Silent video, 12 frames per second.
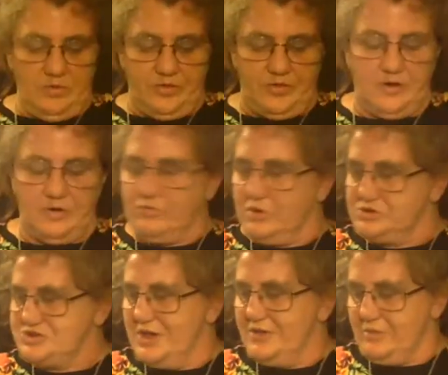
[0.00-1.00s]
of single
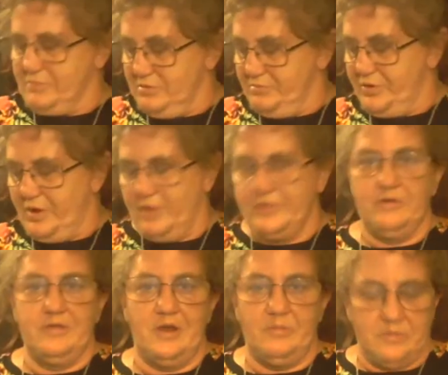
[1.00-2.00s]
crochets I'm going to put on there,
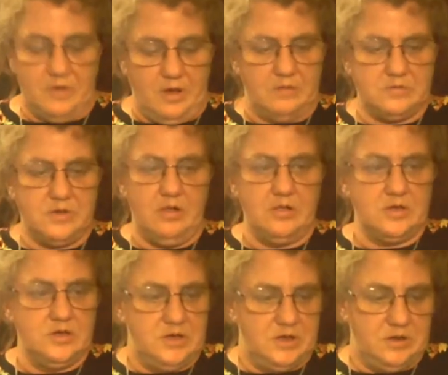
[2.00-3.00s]
and then I'll call it
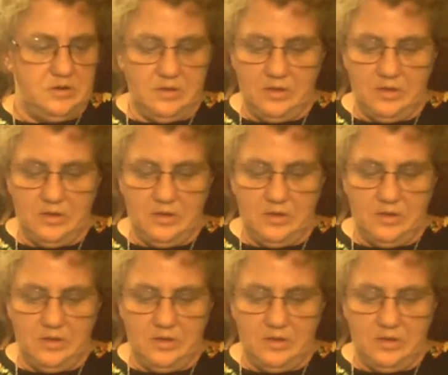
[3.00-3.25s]
good.